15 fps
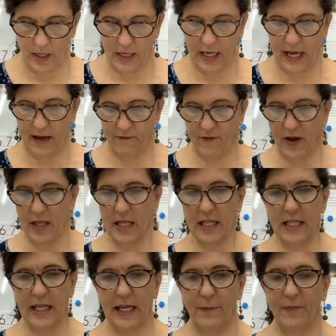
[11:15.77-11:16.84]
I can't find the
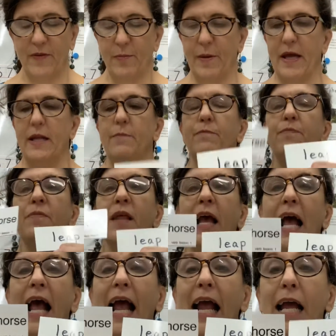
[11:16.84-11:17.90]
leaps, but
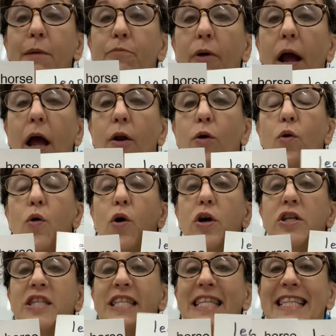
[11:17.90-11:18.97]
a brown
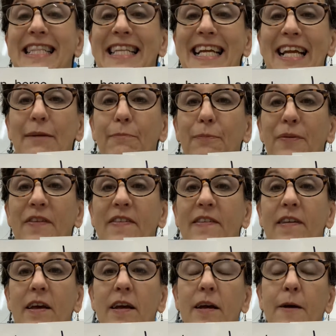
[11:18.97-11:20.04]
horse
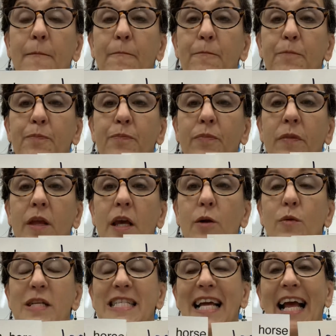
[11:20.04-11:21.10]
leaps. Can
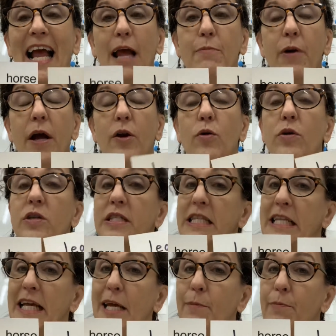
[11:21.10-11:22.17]
we say a brown horse
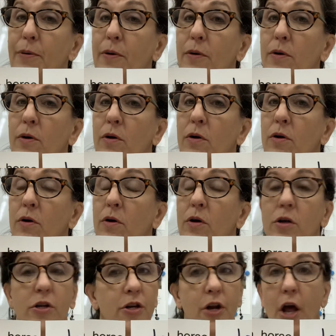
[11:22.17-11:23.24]
leap?
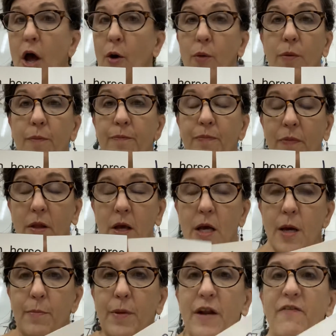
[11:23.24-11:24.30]
No.
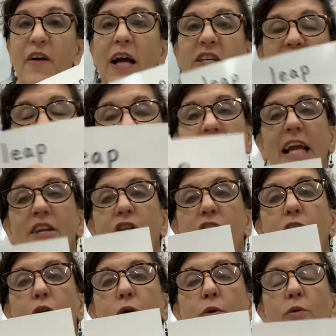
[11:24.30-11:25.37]
But if I just hand
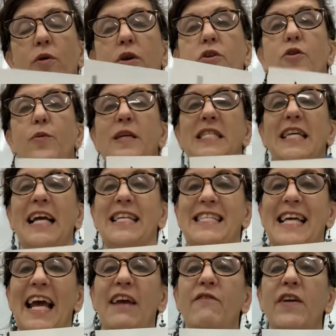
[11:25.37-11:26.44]
you, do we say
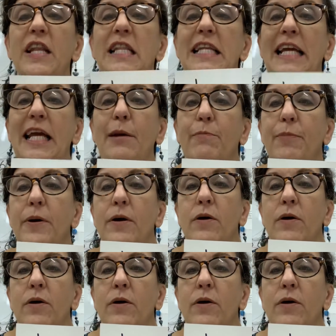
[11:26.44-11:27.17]
David leap?